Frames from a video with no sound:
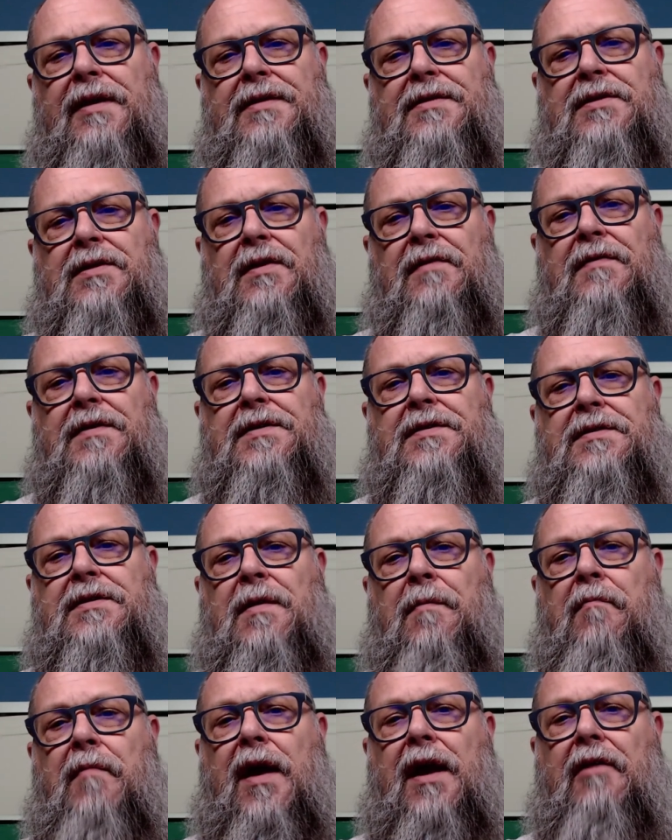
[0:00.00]
service
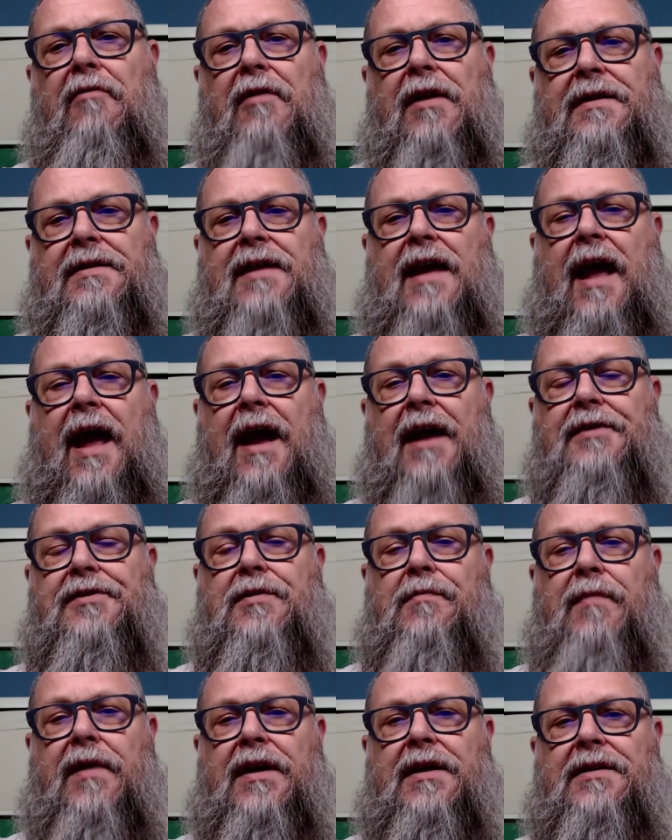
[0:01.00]
to migrate to
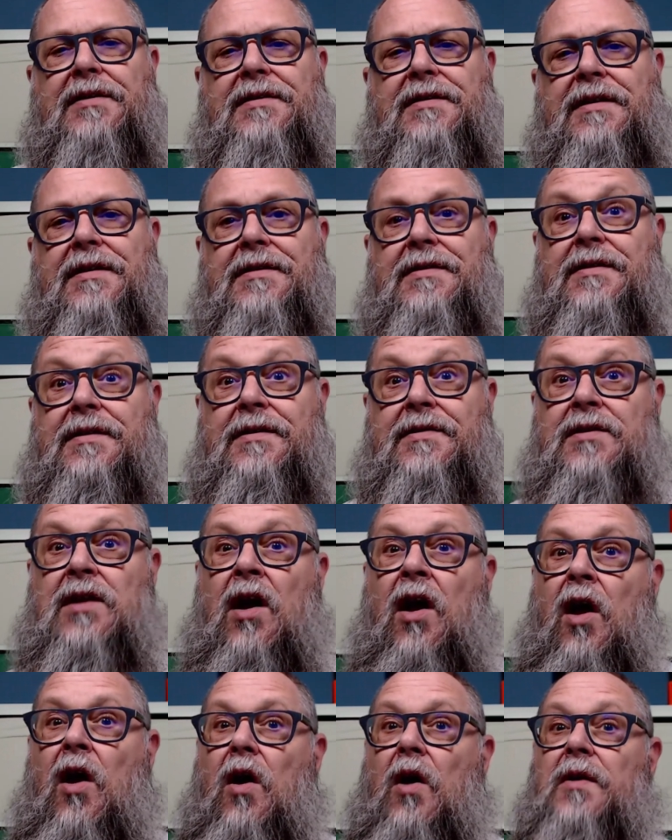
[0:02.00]
Azure Managed Instance
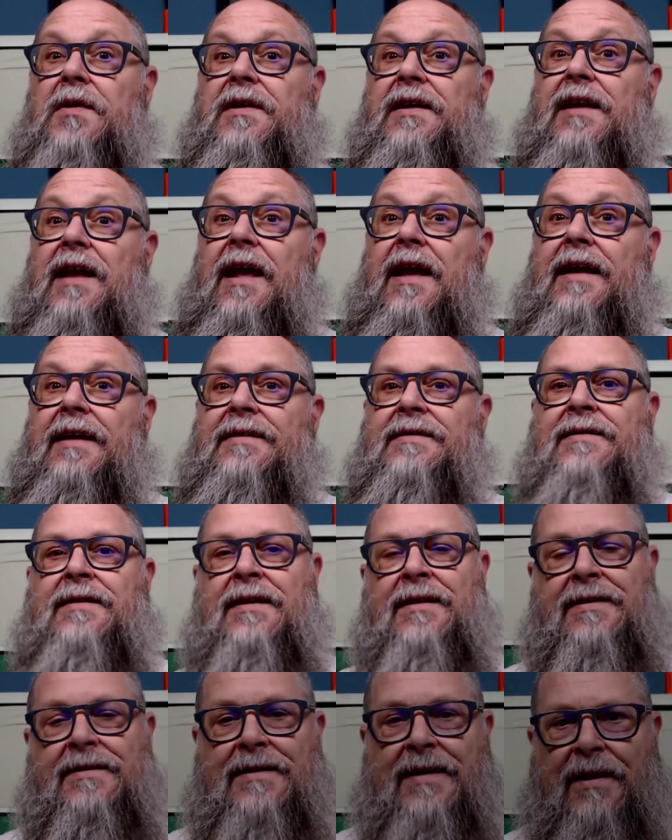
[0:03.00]
on today's
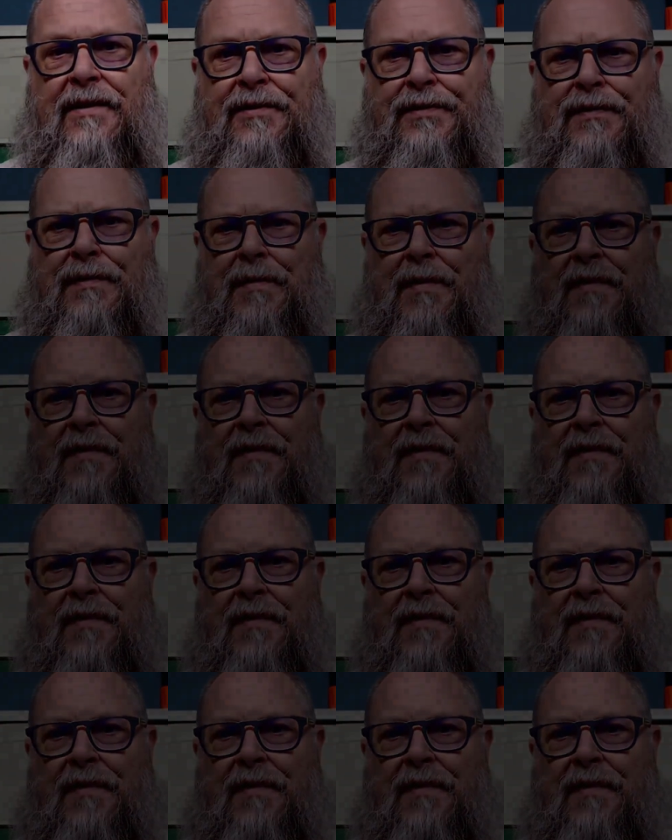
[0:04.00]
Tales from the